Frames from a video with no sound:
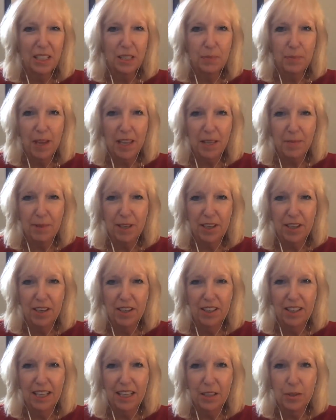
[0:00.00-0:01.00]
Peggy
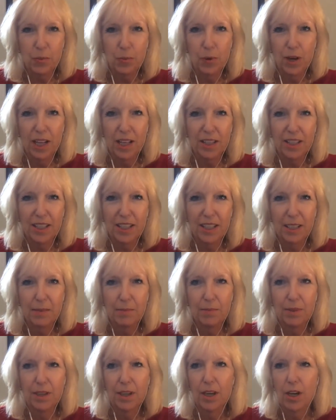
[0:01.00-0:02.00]
McColl and
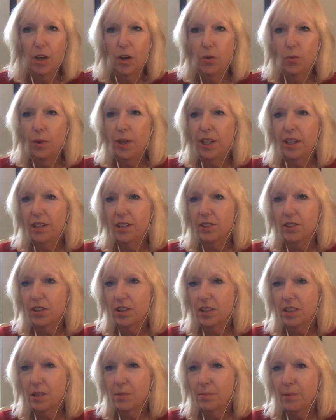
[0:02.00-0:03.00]
welcome. We are
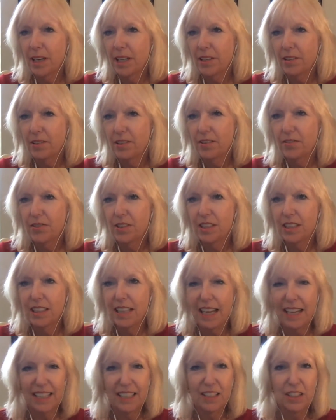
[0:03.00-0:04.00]
just a matter of
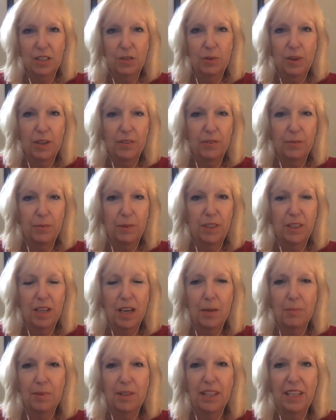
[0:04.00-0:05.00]
seconds away from the
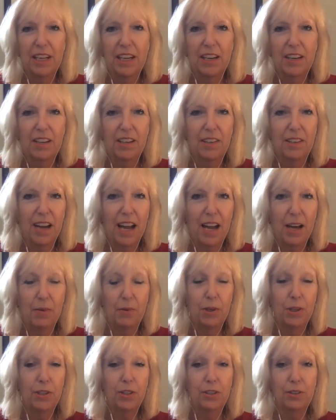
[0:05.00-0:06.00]
top of the hour,
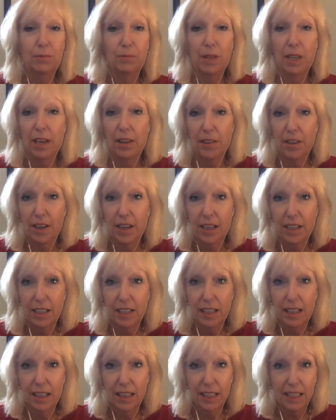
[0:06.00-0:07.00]
hour, but I thought
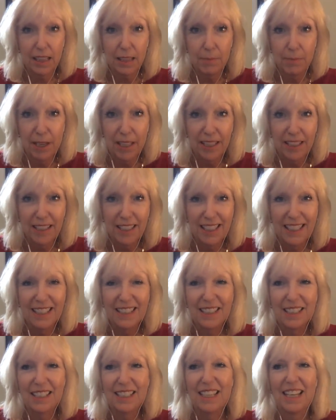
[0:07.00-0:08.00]
I'd click the button
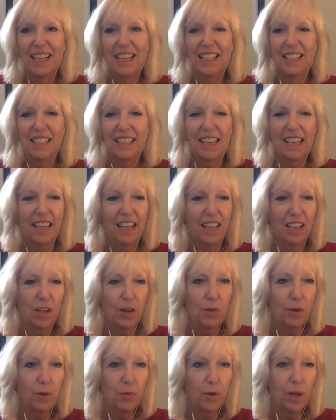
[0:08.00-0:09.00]
and say
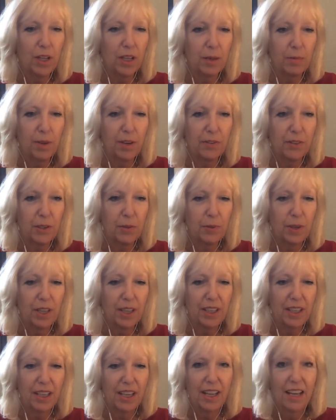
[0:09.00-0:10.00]
hello and welcome
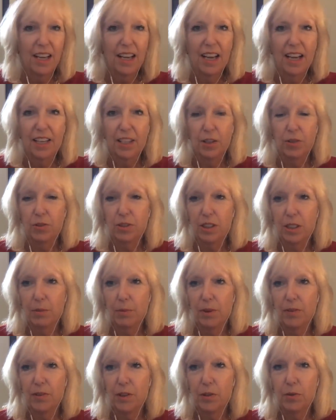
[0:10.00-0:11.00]
everyone. I know some
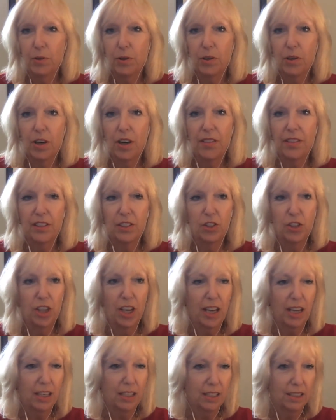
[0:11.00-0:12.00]
of you are on the
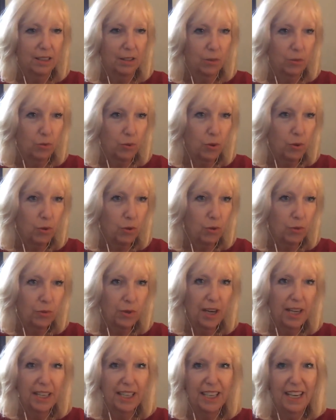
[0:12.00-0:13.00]
chat roll
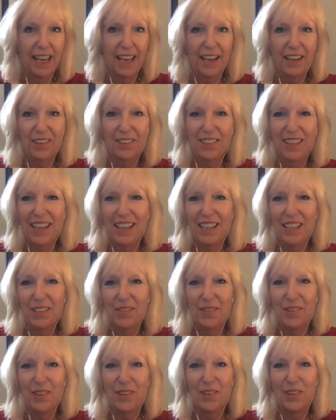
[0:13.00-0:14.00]
right now, and
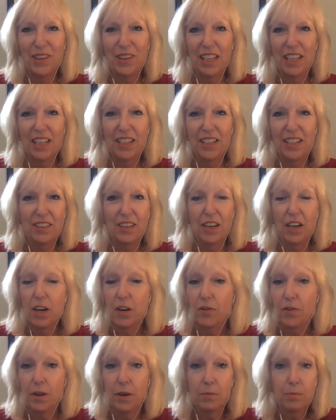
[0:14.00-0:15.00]
if you're here
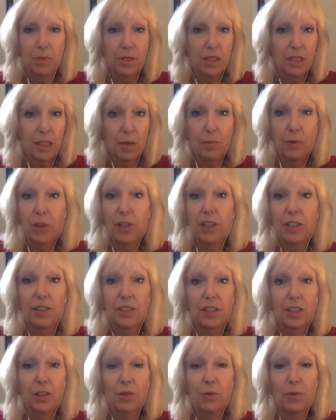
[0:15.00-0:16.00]
from somewhere
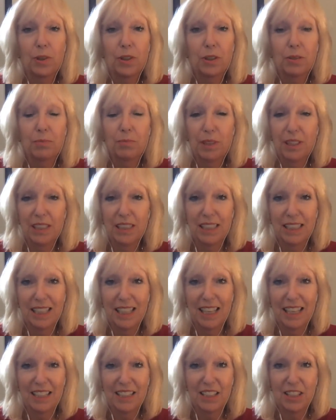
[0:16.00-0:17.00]
else in the world, please
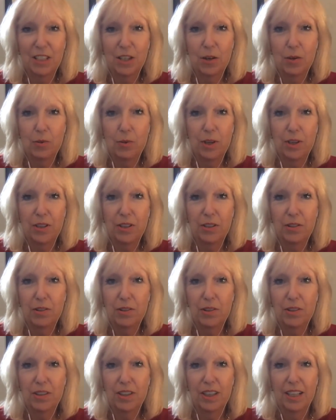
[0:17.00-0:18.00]
let us know where
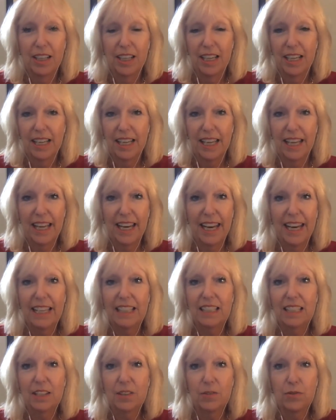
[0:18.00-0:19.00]
you're
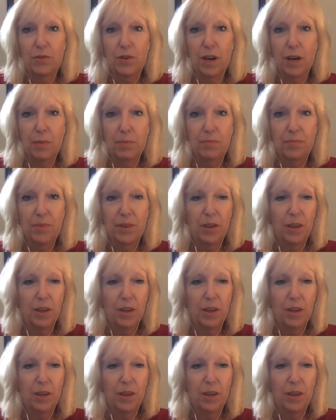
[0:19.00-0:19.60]
connecting from.